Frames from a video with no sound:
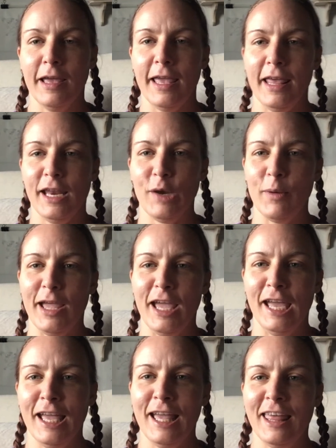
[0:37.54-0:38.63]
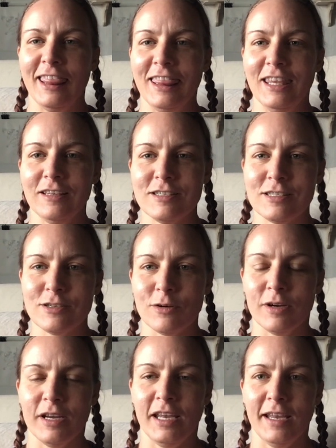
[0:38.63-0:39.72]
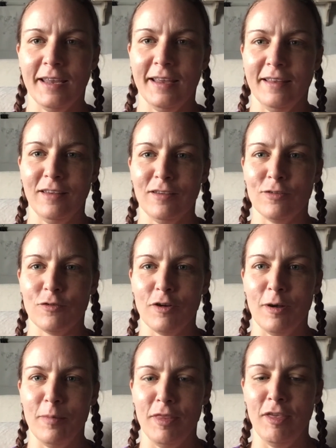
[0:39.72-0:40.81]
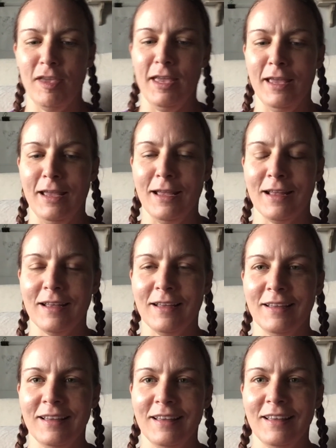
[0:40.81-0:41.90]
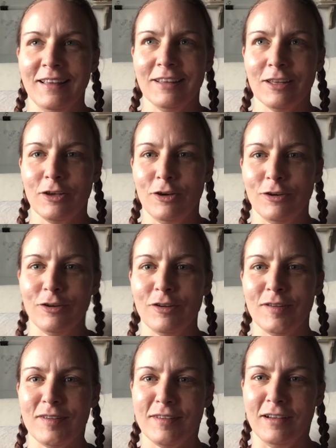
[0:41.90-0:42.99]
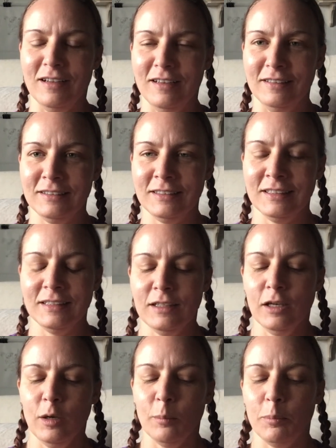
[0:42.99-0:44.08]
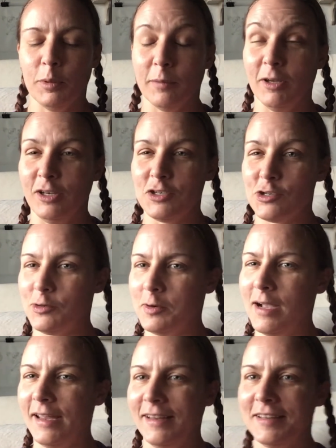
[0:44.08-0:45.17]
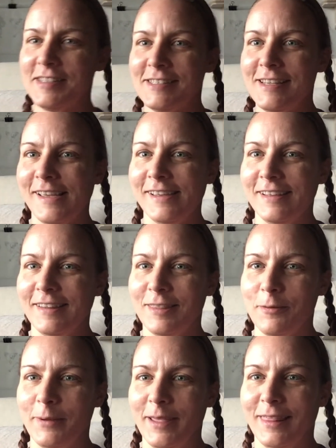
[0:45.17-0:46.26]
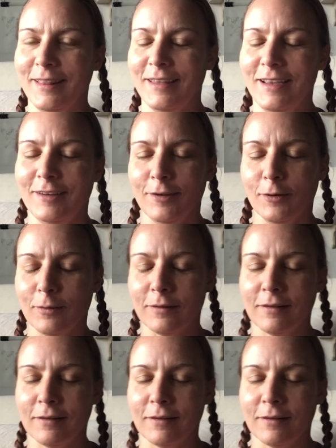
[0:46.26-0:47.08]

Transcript: Anyway, this story is from the Kung San, but I'm going to try and say it the way that they do.